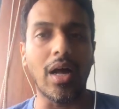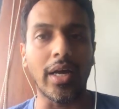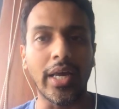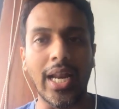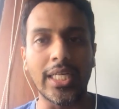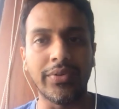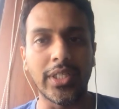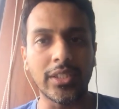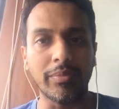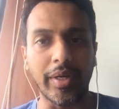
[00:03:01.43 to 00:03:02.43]
again, as we
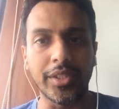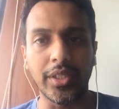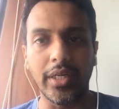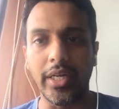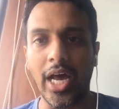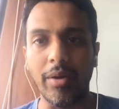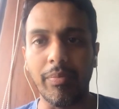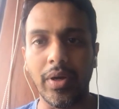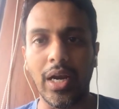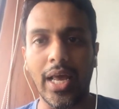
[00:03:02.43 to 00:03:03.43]
just mentioned, in
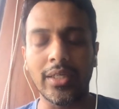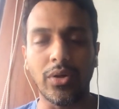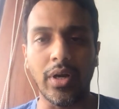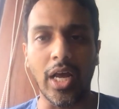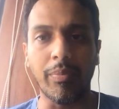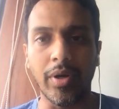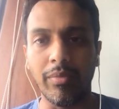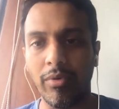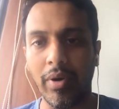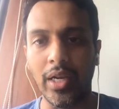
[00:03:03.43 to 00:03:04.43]
hyperlax or
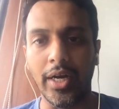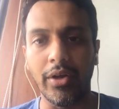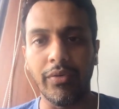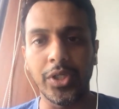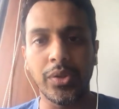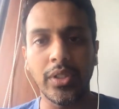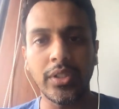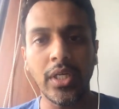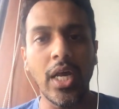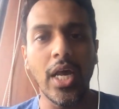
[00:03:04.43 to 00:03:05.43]
hypermobile
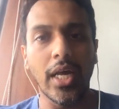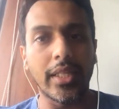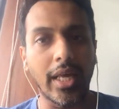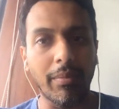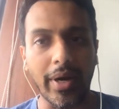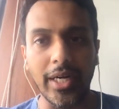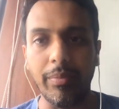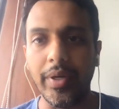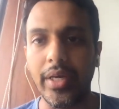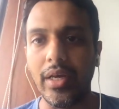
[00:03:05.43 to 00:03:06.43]
individuals, they
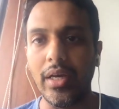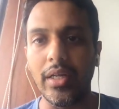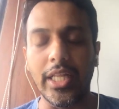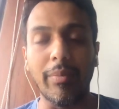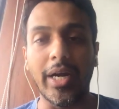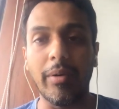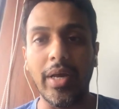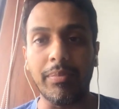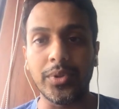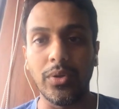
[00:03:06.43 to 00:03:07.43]
might be
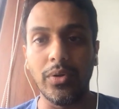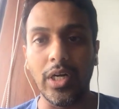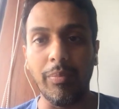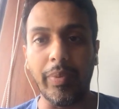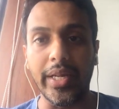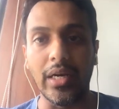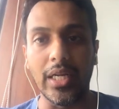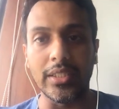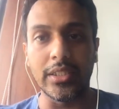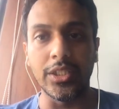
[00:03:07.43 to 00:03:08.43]
absolutely
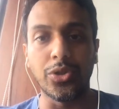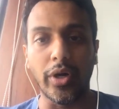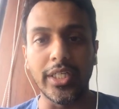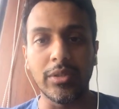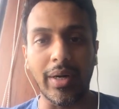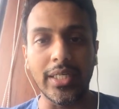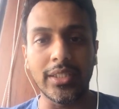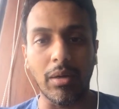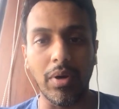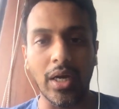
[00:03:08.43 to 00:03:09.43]
painless. These joints might
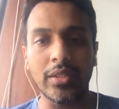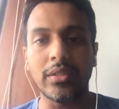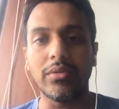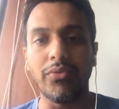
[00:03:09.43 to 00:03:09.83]
sublux